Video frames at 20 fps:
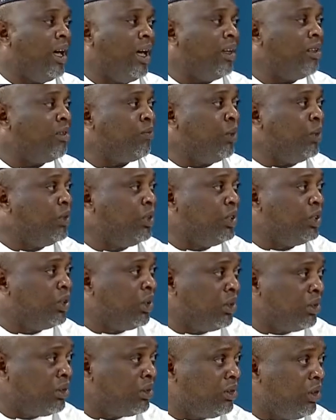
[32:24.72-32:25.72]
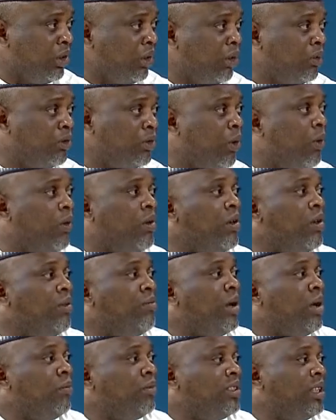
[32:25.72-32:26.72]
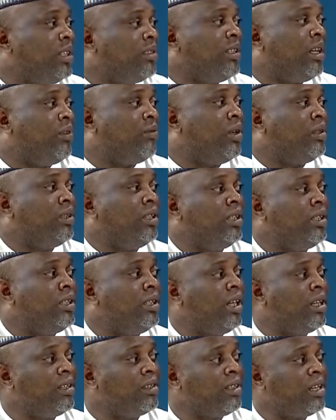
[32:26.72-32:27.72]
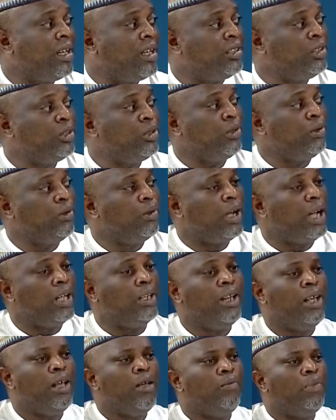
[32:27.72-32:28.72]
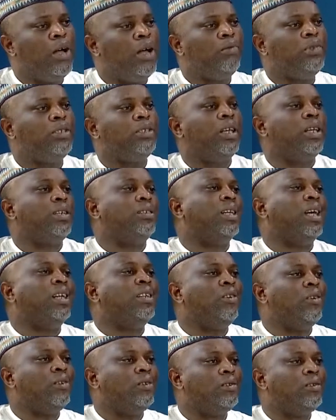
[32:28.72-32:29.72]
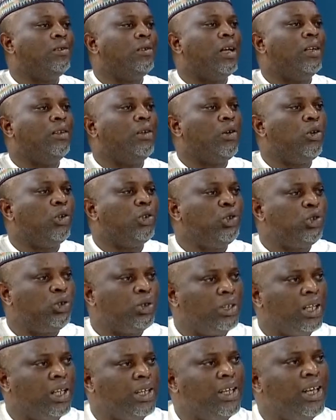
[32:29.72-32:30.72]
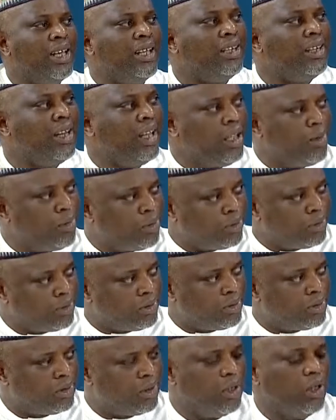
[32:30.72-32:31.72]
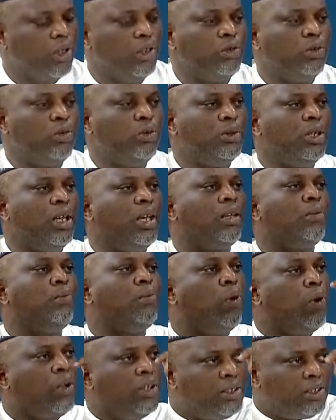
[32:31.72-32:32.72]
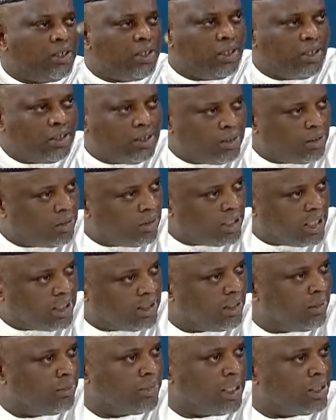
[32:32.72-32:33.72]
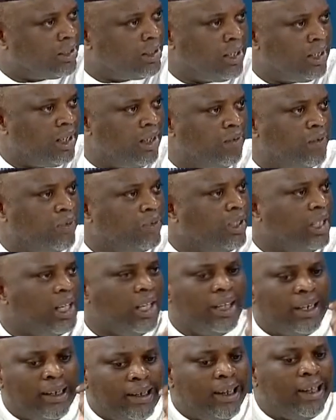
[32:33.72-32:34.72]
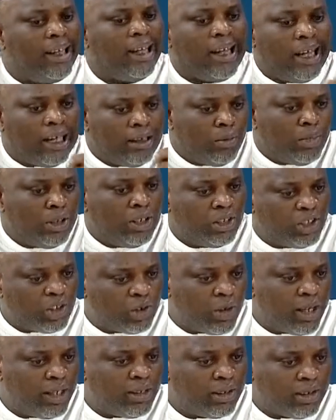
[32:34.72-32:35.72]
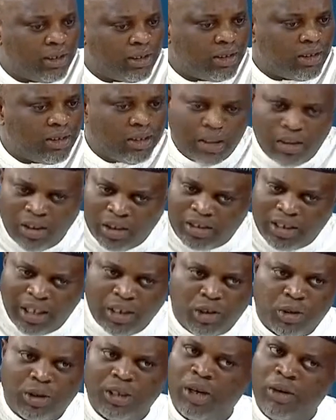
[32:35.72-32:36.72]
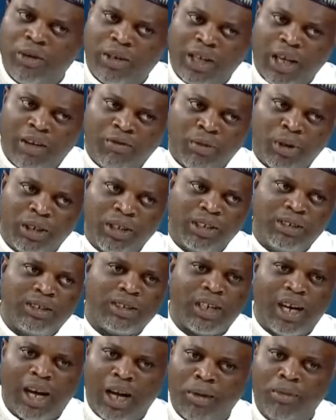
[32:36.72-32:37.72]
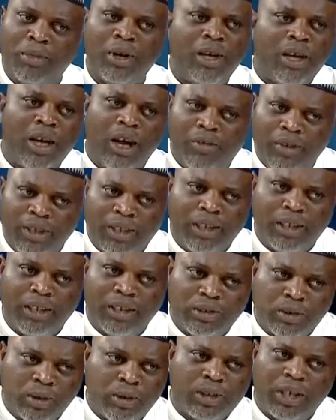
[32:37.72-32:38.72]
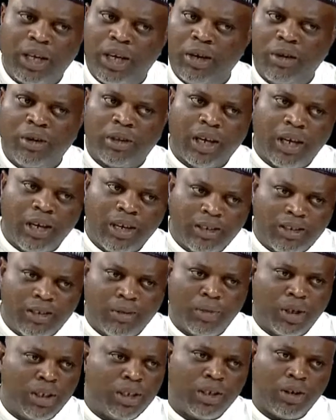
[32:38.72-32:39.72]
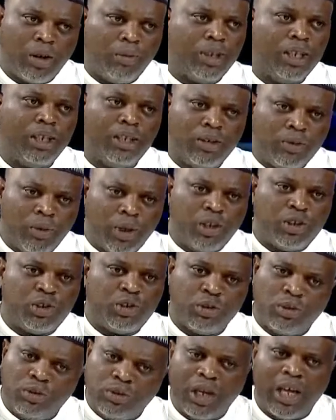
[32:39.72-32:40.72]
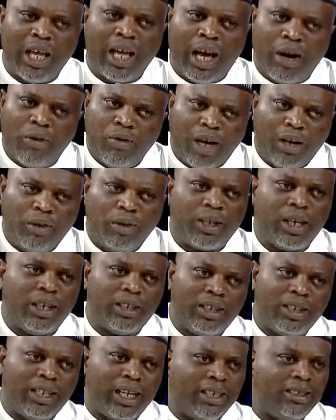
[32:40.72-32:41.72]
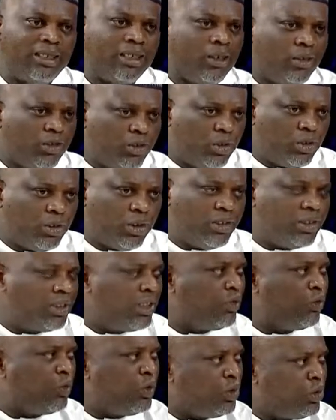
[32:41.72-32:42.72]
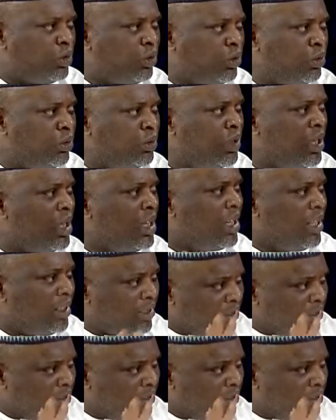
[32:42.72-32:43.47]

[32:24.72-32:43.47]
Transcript: positions, so PAMSECs are running the entire show. And PAMSECs are not constitutionally enabled to take policy decision at some certain level. They are administrators. They just ensure that, okay, everybody is calm, everything is okay, is the money coming in the way it should, are we allocating as the Constitution says we should, there's a